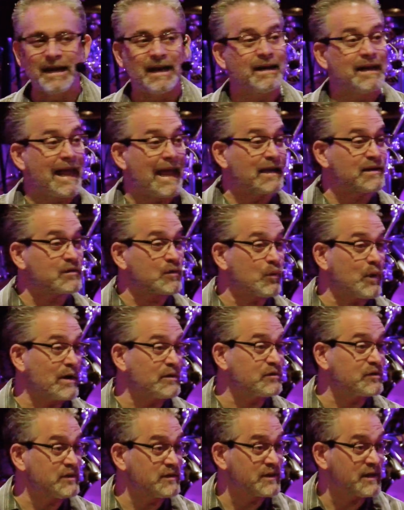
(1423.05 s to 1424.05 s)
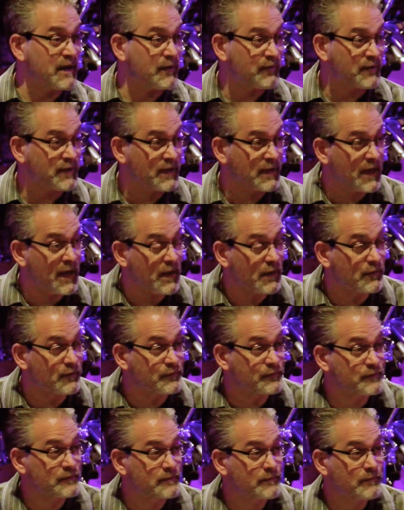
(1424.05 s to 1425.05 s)
and ask questions and everything
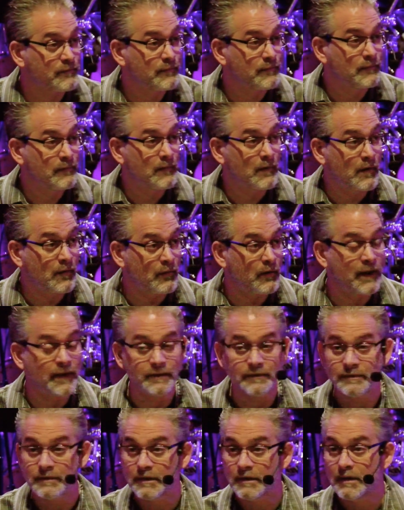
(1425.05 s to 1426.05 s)
else. All right?